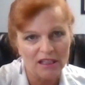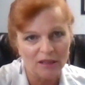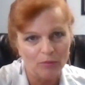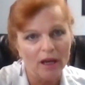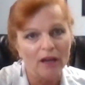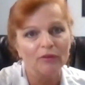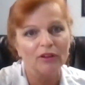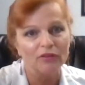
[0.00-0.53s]
need
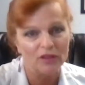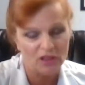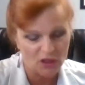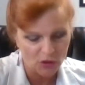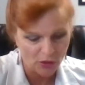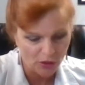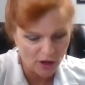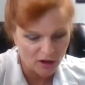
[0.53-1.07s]
pelvic
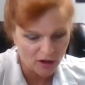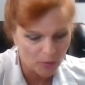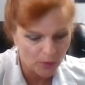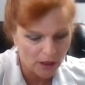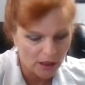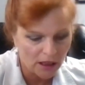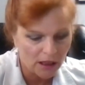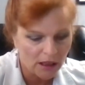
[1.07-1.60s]
physical
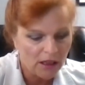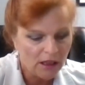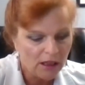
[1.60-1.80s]
therapy.